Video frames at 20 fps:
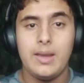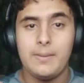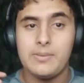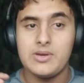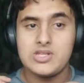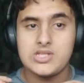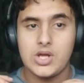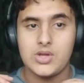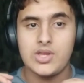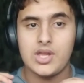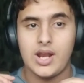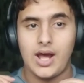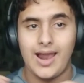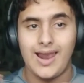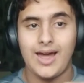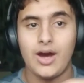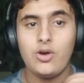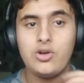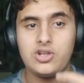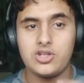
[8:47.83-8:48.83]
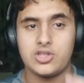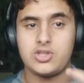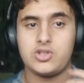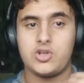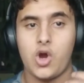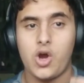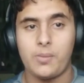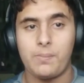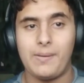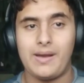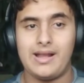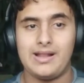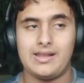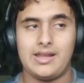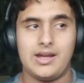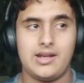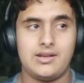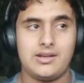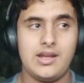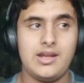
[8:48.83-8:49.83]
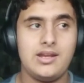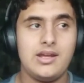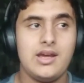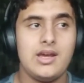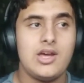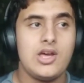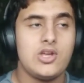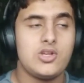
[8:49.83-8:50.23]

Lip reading: because now they're allowed to stockpile that, right?